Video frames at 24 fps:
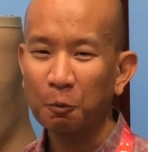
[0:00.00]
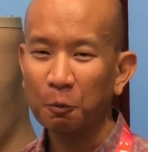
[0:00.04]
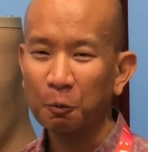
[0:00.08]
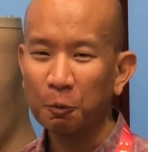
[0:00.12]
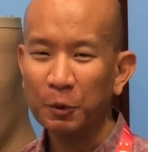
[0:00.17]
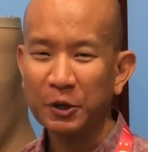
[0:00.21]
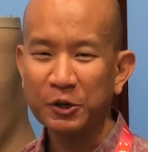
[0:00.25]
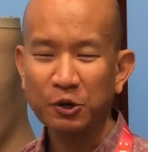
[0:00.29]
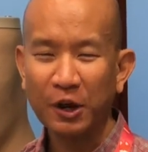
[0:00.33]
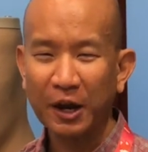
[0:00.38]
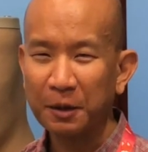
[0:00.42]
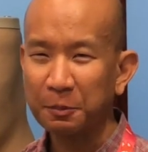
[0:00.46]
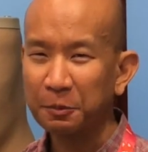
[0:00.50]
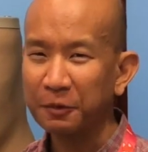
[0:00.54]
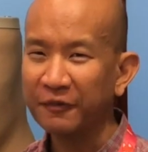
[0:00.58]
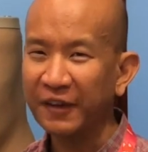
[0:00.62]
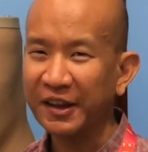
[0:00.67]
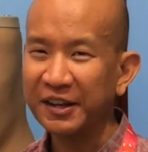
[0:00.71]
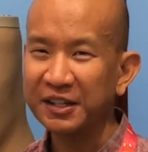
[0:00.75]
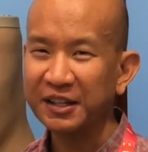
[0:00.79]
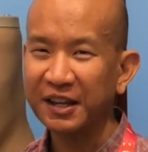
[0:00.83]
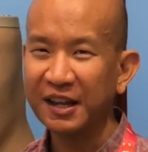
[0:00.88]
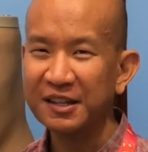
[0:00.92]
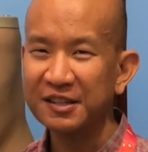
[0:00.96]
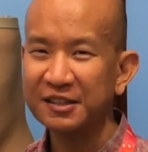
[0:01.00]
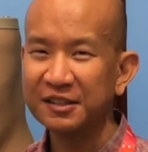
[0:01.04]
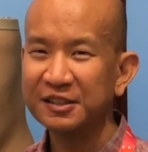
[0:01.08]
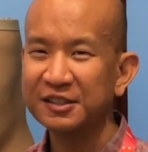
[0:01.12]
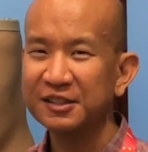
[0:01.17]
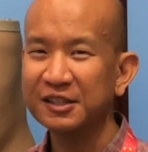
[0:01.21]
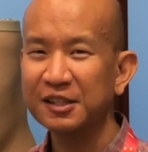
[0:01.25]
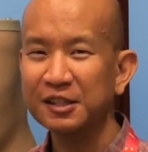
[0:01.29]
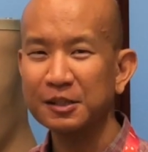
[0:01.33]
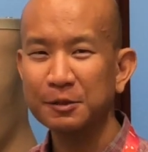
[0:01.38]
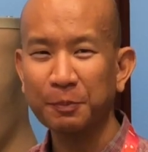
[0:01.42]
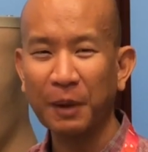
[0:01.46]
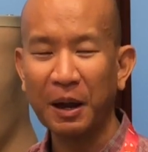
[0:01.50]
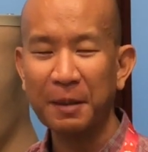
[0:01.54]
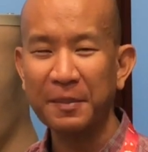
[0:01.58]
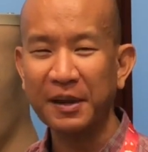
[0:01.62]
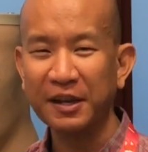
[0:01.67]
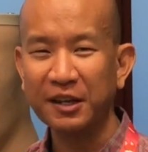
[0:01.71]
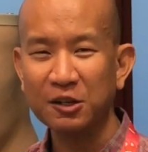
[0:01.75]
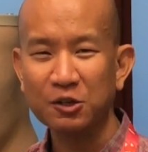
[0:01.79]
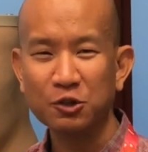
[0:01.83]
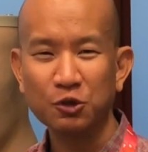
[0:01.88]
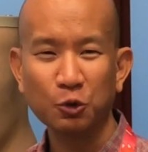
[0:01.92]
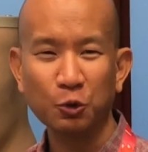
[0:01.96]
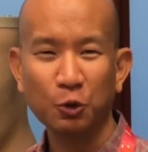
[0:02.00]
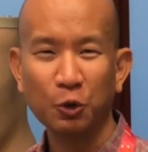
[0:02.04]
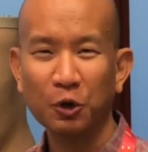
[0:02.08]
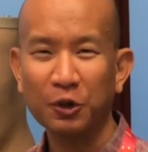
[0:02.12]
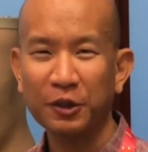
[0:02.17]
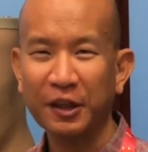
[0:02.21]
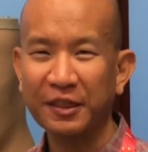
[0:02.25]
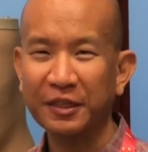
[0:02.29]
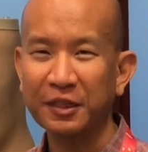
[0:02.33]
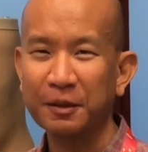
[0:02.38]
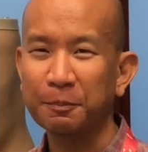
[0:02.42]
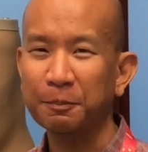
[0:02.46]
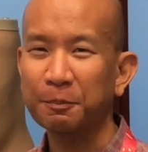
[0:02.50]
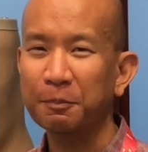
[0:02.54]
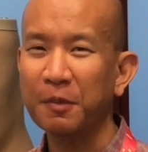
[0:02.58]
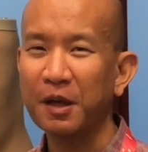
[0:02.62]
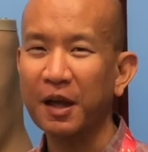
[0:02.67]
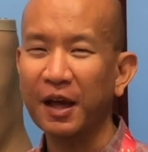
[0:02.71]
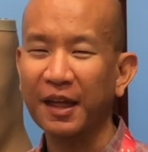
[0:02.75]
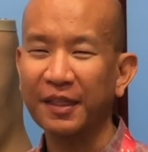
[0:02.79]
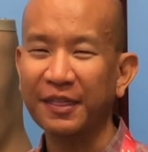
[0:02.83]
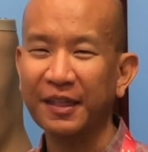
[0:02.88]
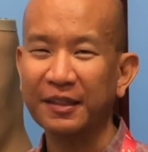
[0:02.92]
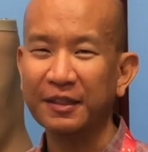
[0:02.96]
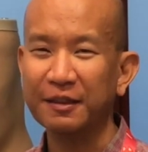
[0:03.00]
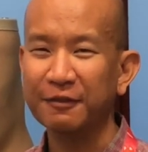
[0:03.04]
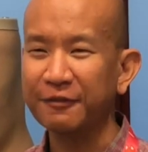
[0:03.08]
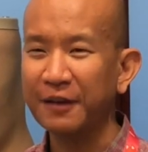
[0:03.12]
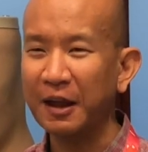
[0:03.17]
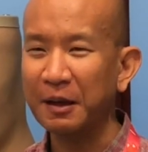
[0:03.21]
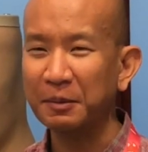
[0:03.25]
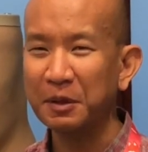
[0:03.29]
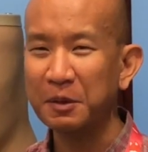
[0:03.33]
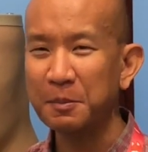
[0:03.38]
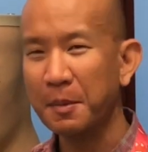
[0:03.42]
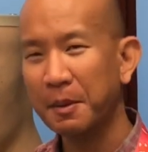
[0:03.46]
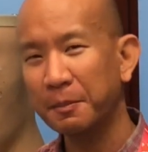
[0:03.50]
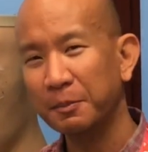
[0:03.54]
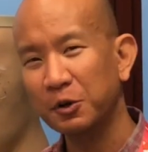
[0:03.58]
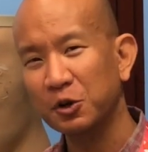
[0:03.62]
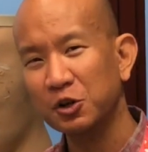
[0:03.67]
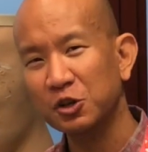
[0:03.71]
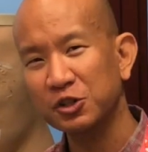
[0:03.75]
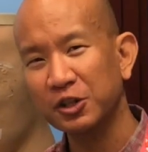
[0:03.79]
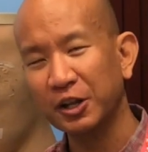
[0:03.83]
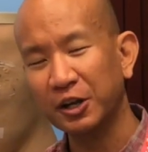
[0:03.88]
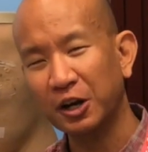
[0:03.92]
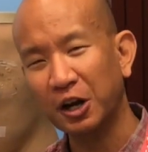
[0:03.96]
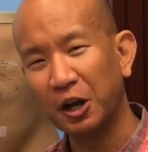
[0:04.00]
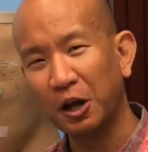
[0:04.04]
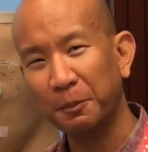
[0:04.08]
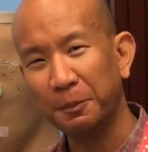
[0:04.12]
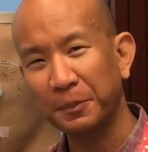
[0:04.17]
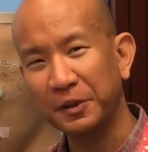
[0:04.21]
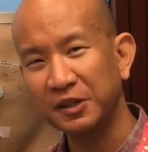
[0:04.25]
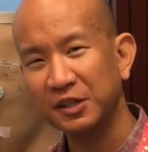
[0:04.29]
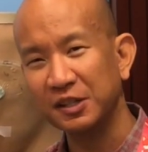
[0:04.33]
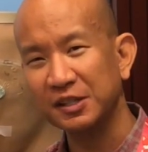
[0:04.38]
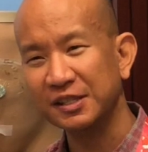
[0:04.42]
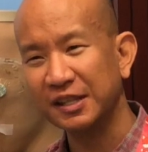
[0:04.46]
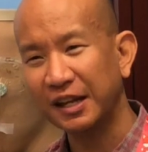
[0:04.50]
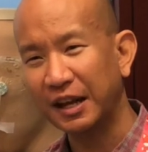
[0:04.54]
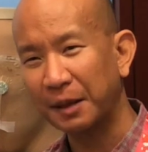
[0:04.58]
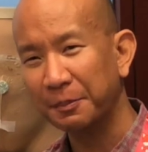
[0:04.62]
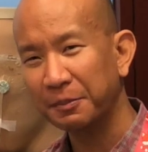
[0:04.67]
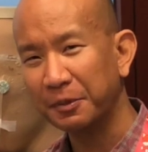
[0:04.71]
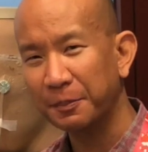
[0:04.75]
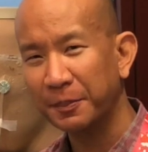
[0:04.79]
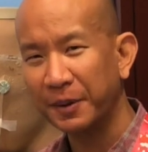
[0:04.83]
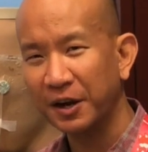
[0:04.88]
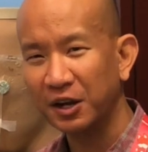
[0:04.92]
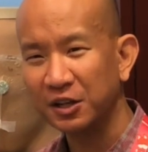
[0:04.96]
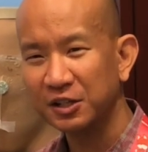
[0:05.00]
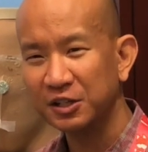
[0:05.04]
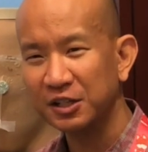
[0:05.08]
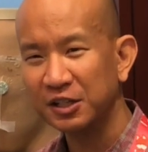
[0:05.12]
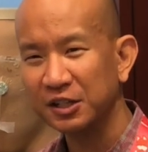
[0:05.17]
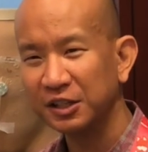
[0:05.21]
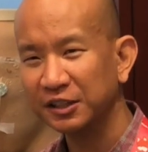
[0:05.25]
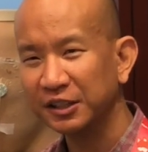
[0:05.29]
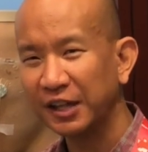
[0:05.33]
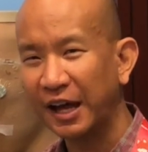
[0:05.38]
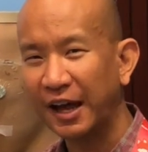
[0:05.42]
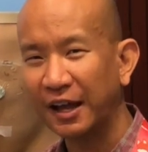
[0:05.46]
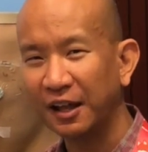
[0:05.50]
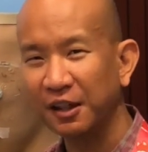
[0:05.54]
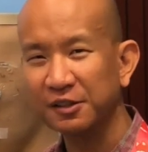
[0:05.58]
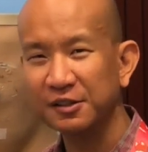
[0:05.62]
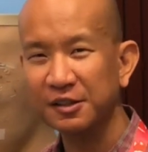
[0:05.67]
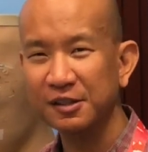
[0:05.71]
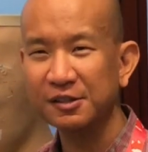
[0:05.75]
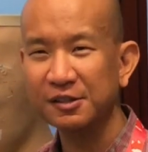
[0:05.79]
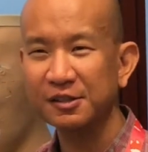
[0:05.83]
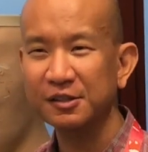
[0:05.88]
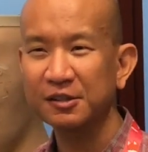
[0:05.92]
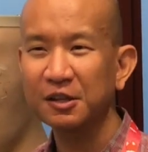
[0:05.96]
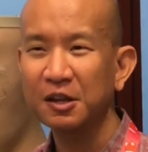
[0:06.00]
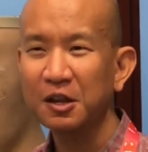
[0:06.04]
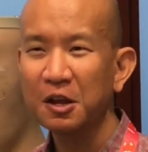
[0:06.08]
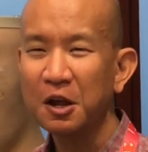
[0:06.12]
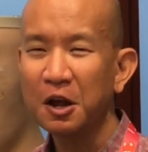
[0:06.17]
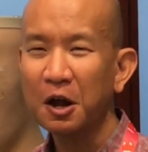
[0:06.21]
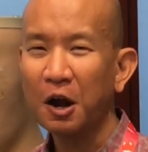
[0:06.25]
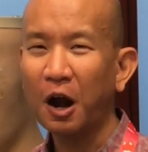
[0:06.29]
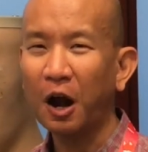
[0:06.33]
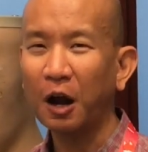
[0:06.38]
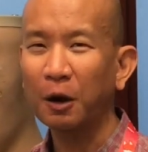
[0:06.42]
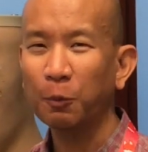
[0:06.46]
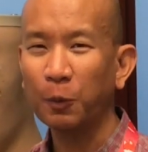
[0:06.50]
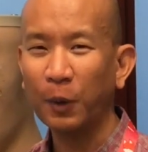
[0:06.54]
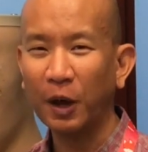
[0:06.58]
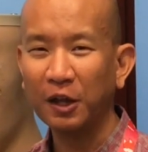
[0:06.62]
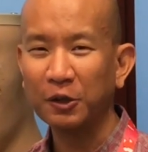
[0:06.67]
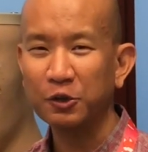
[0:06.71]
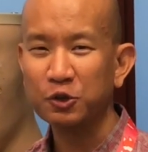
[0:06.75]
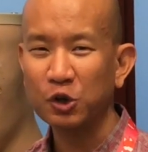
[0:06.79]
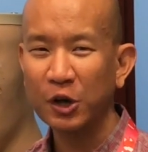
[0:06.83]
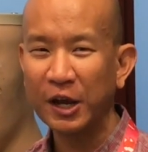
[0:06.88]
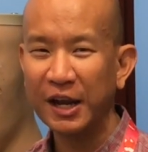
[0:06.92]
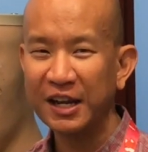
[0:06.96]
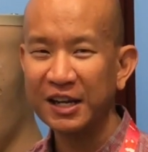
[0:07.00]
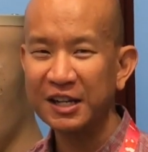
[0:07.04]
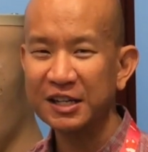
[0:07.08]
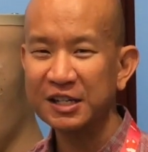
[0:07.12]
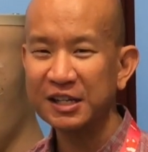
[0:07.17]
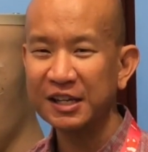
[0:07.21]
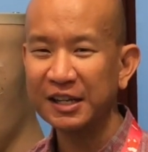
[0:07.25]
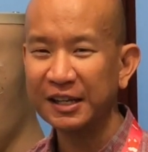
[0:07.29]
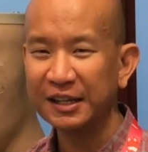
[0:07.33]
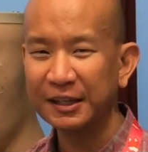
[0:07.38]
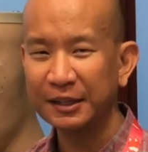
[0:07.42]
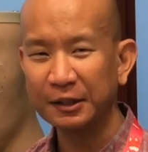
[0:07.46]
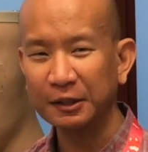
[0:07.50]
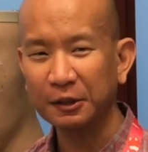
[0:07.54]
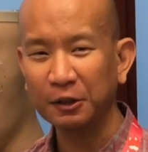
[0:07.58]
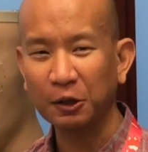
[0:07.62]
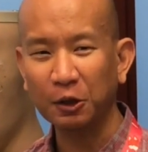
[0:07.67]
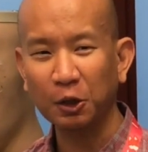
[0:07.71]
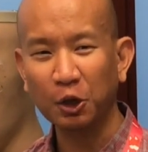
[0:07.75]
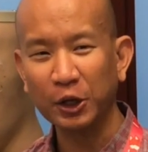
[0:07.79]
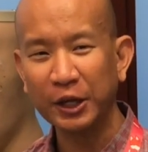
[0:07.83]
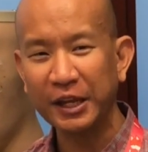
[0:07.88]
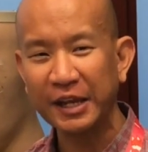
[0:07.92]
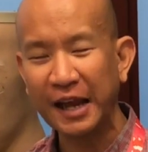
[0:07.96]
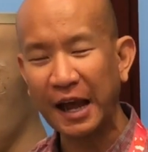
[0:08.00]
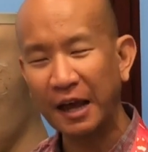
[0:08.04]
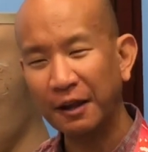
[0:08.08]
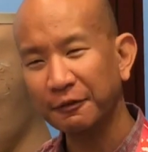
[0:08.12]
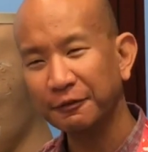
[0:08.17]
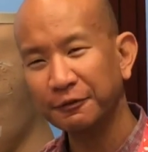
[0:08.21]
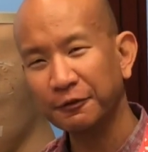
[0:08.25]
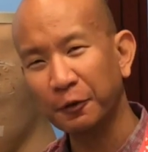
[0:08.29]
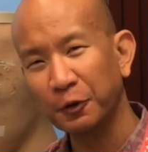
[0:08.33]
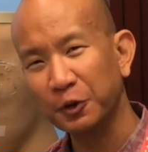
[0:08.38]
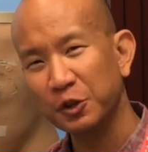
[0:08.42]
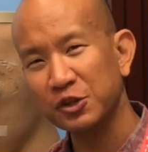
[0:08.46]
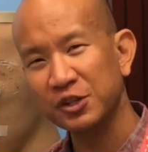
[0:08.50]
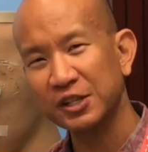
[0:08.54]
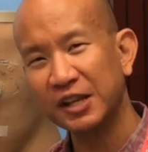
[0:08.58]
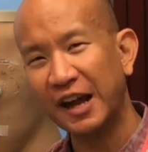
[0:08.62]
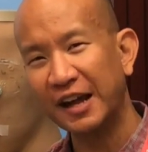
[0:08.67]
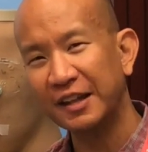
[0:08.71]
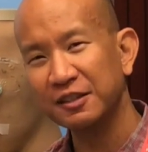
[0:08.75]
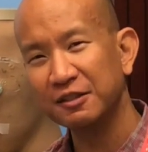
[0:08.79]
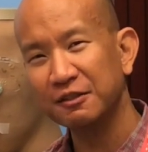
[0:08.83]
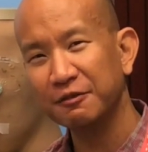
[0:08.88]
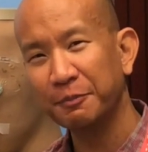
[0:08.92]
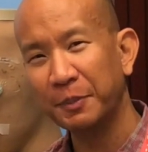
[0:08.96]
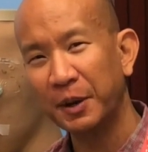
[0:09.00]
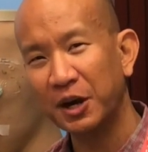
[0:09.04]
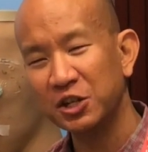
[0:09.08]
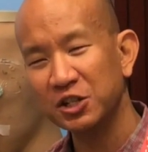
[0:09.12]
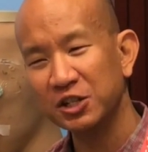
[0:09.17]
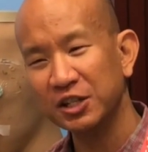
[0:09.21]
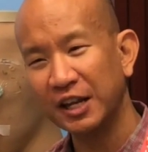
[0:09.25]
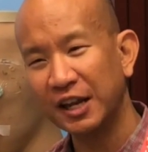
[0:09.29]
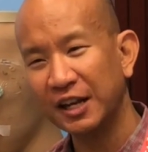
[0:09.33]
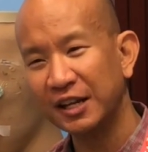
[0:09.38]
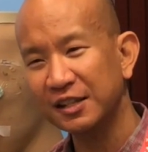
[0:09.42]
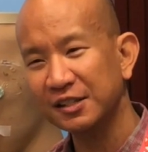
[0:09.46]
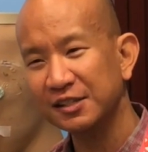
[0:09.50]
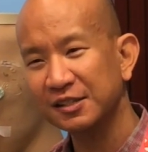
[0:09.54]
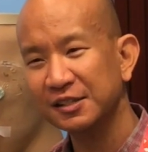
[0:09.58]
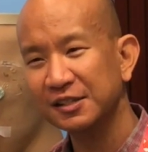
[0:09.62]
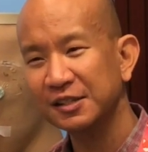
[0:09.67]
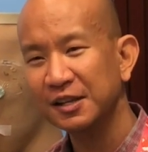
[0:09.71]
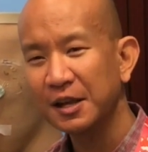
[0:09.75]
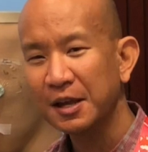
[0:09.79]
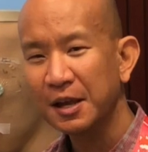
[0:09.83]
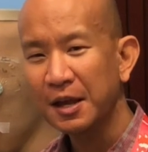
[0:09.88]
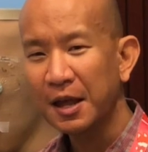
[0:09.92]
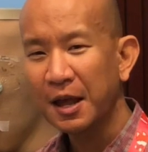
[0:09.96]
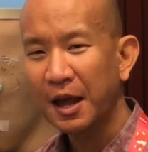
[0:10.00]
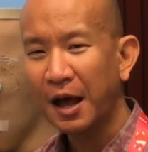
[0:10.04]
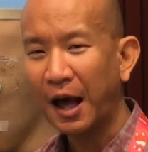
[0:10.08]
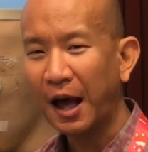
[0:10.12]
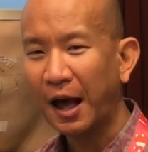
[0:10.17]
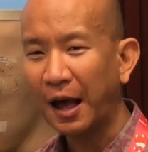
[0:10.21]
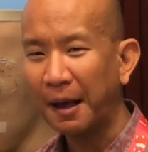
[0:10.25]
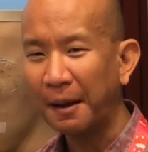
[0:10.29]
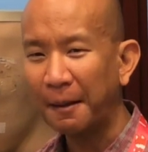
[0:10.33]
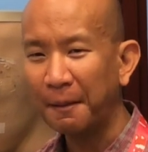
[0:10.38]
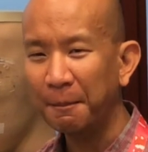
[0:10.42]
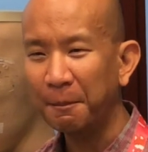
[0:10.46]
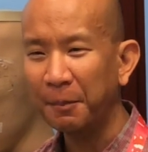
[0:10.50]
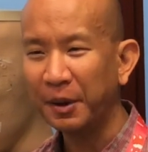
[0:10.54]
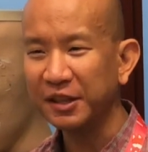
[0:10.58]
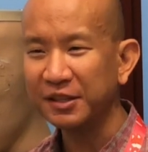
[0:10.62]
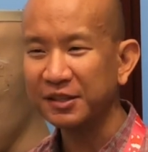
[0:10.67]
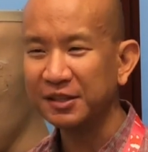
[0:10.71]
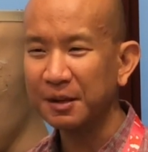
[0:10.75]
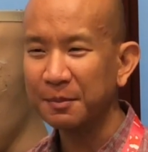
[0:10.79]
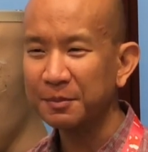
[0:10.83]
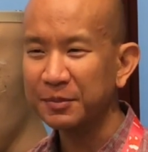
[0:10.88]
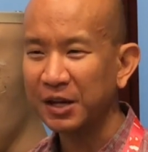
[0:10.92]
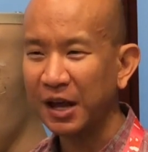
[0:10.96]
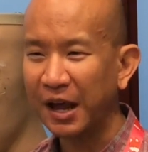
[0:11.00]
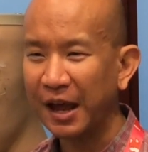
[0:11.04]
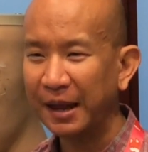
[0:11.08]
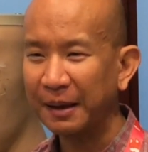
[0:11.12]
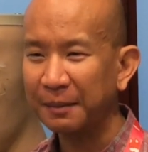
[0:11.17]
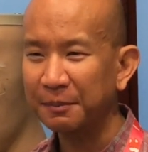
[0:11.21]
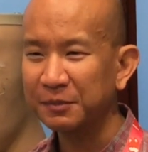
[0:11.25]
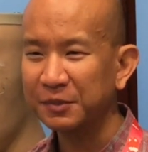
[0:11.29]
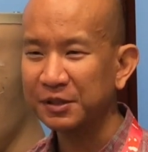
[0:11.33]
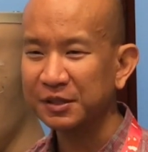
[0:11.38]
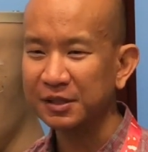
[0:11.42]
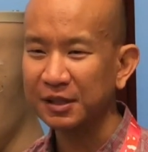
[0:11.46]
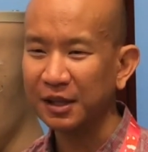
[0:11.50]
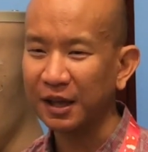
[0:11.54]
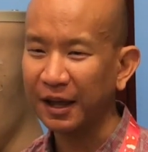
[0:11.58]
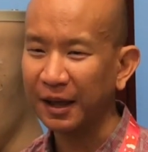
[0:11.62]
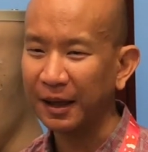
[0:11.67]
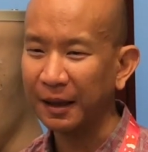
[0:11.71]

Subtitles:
We try to prevent against this by making sure that the family members that are helping to set up the peritoneal dialysis are well trained in looking out for the signs of peritonitis, but sometimes